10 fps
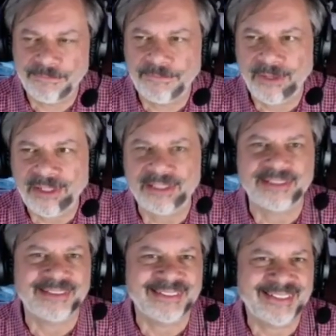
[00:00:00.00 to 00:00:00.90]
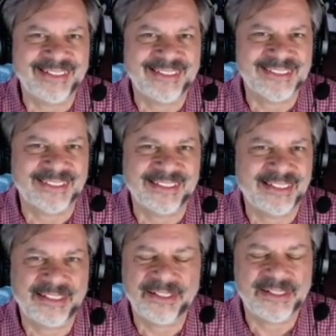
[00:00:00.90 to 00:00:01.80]
fun, and it's like
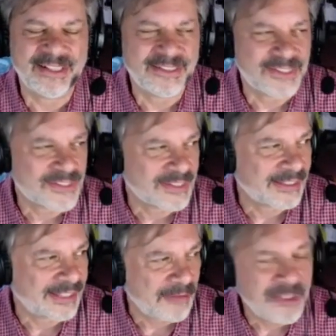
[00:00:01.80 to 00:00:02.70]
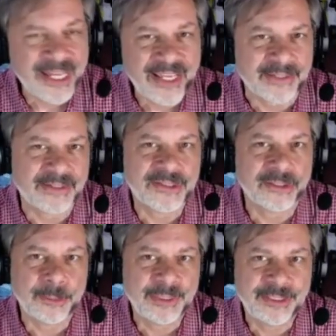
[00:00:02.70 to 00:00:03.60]
it just like every day it's a
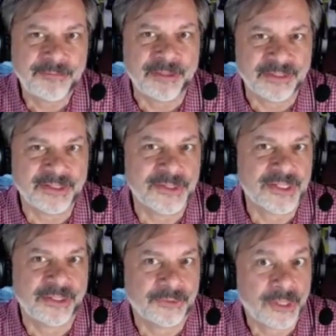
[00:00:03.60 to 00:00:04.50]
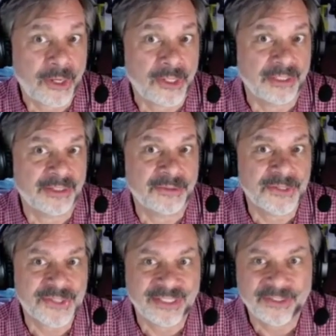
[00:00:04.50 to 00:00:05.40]
little bit different. There's another card,
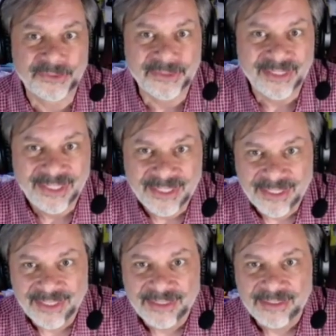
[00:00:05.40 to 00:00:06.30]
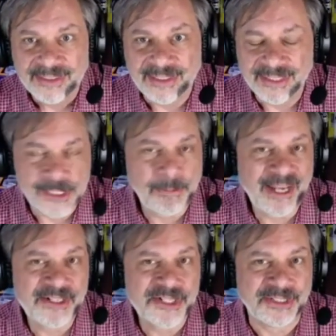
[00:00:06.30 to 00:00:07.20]
there's another
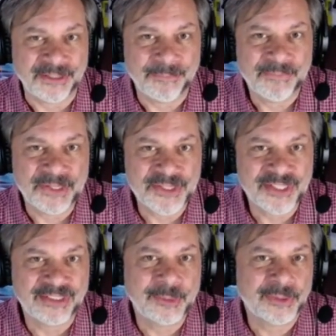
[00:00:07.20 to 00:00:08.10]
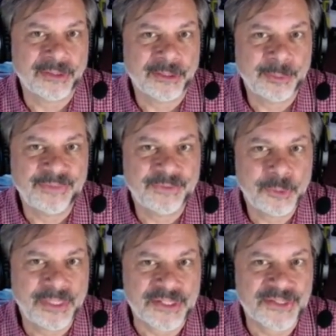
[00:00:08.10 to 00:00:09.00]
expansion, there's something with a little bit of a
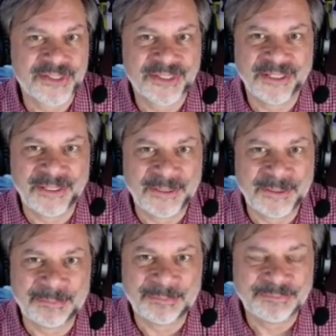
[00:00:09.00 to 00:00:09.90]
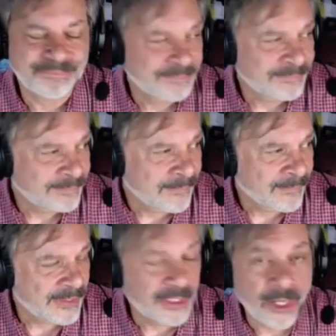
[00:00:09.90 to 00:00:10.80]
twist.
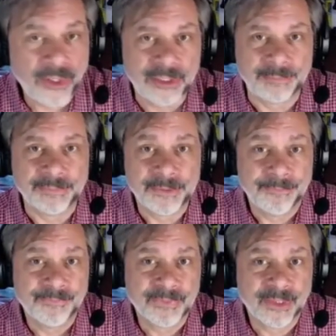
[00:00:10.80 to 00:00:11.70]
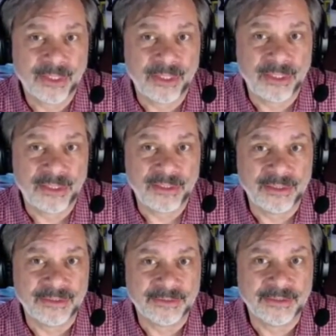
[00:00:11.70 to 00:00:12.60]
The Golem
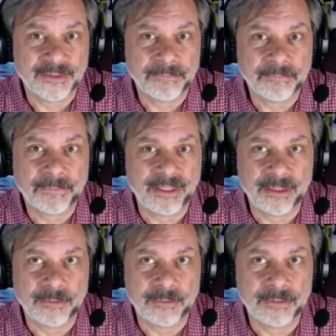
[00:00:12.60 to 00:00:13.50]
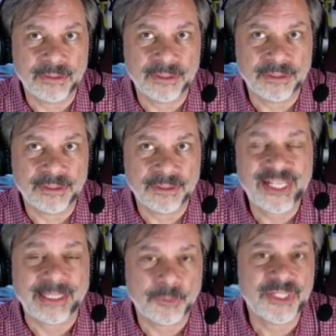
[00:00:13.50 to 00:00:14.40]
uh, uh, set,
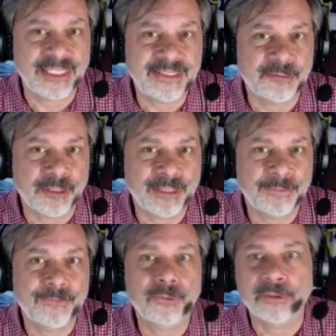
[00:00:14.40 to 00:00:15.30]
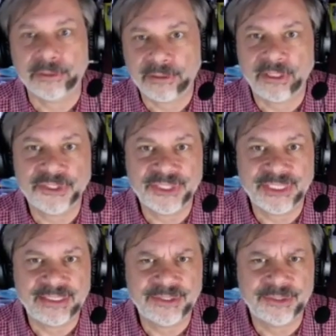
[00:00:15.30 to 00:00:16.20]
which I did right before launching
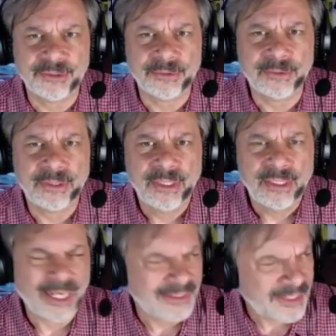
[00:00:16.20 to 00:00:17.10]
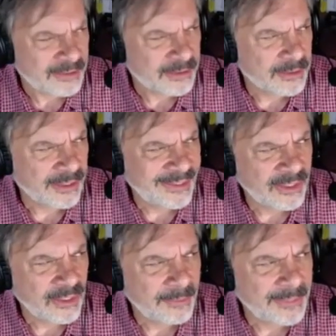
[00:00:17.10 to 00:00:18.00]
into, I think I think
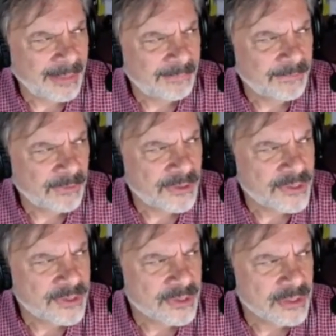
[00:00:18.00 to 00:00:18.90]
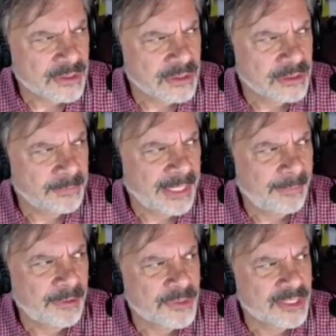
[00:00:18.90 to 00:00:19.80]
Golem came first, or
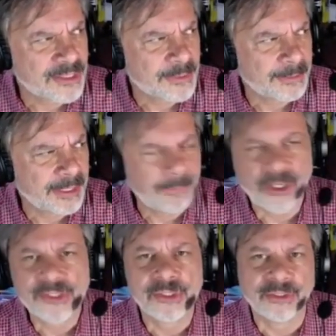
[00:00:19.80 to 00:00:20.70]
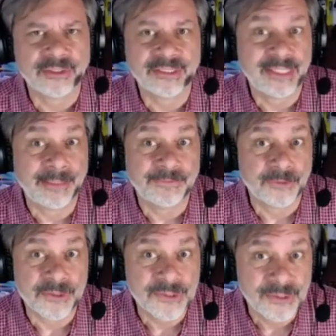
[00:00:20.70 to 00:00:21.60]
maybe it was like some of the big box art that came
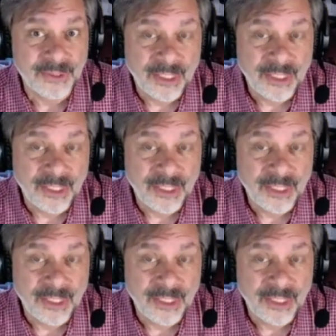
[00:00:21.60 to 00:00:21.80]
first.